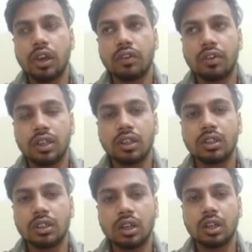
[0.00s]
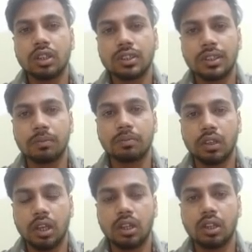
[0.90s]
written some
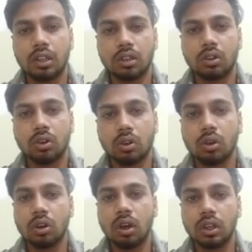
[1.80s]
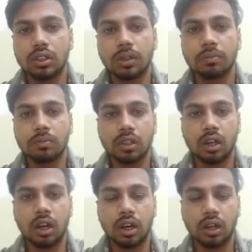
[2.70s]
error, some
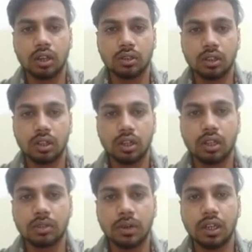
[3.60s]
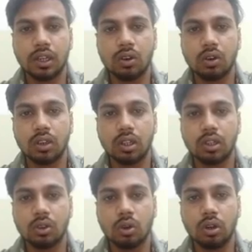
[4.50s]
arithmetic
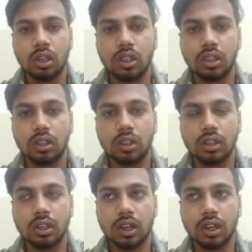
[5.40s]
occurring code in the